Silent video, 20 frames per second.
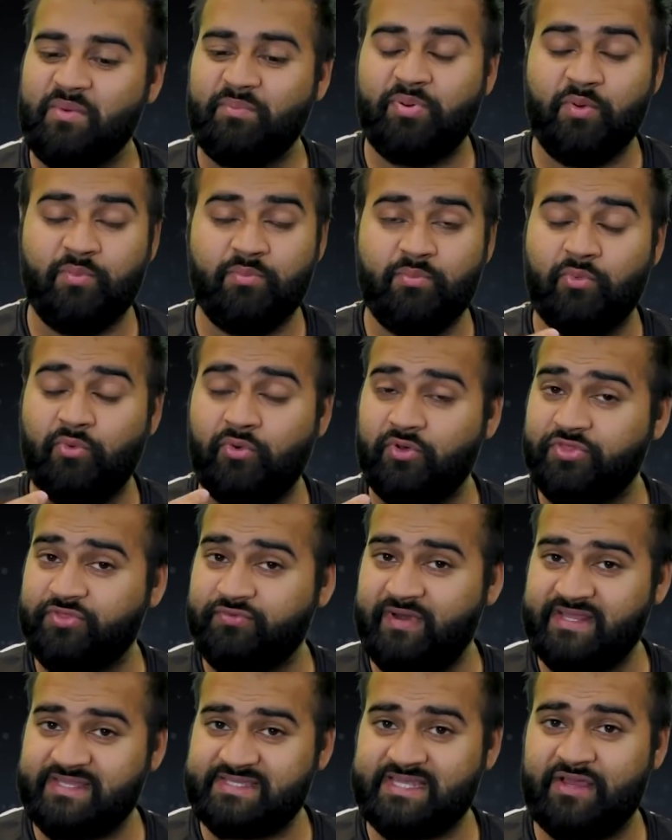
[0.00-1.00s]
put more
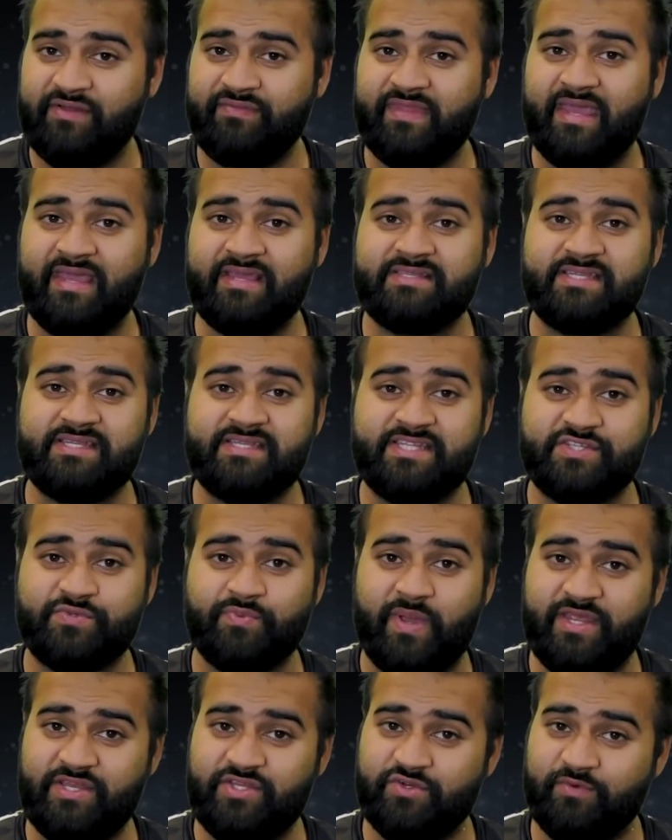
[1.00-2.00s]
threats out there to
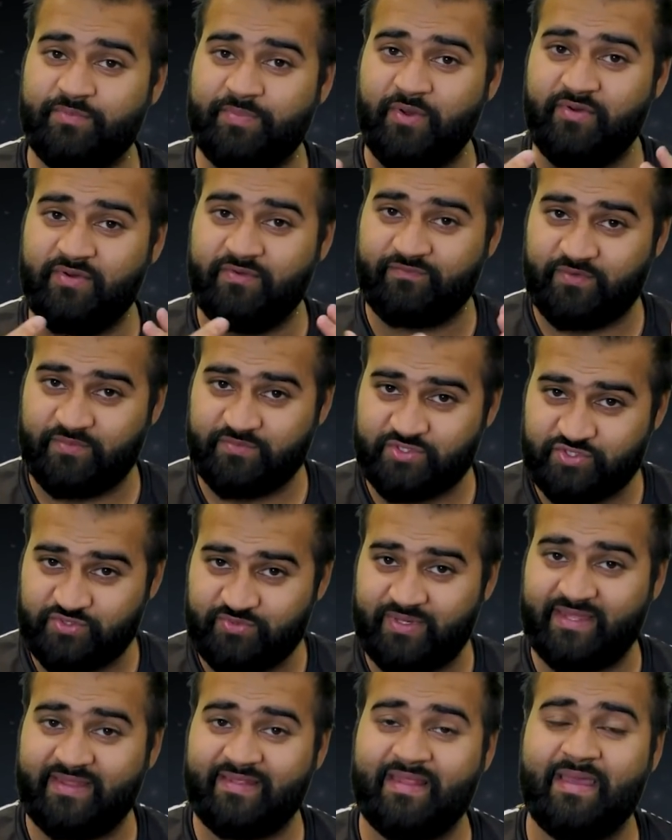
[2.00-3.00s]
dissuade your opponent from
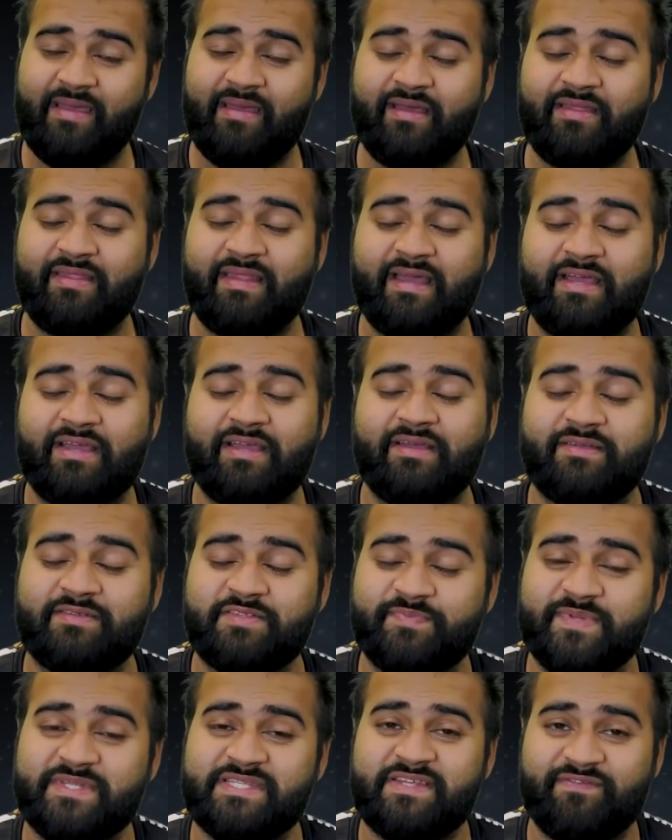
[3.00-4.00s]
shooting that
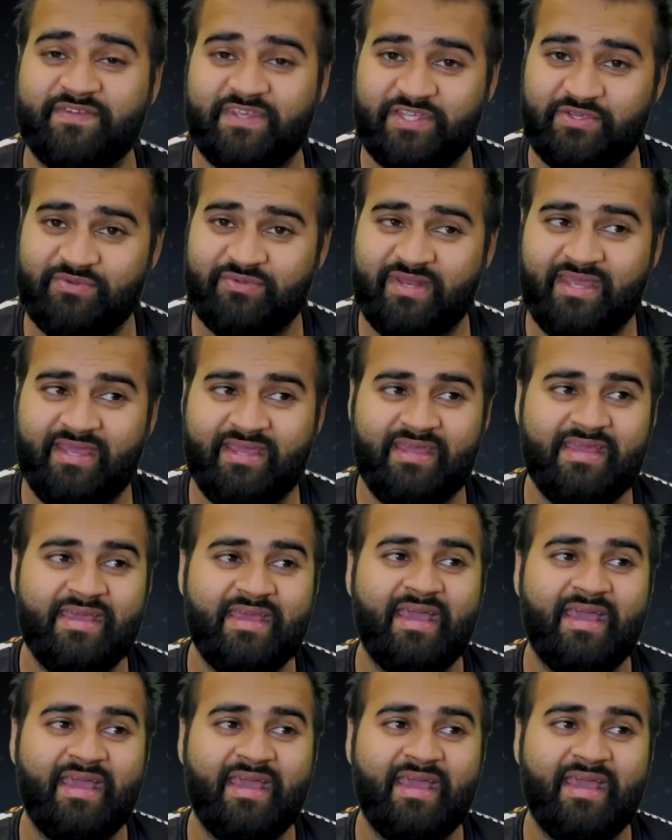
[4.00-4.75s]
specific unit,